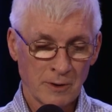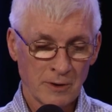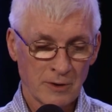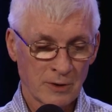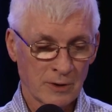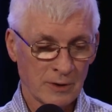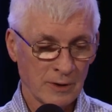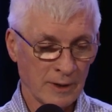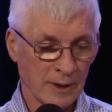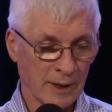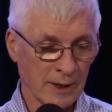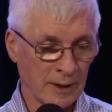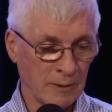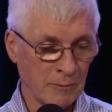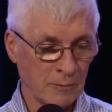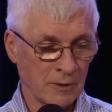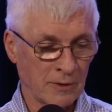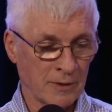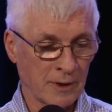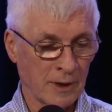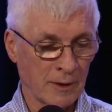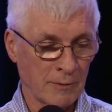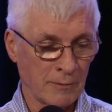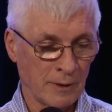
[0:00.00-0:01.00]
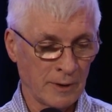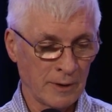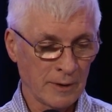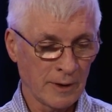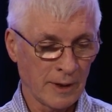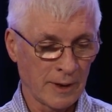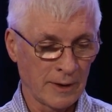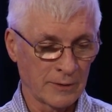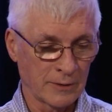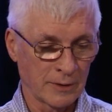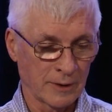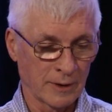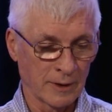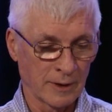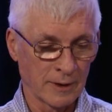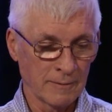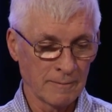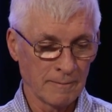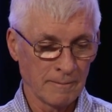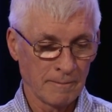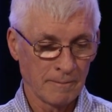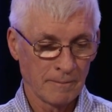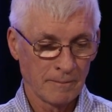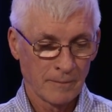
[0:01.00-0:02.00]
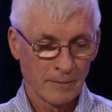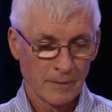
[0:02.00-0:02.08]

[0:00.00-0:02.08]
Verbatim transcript: reached the end without realizing it,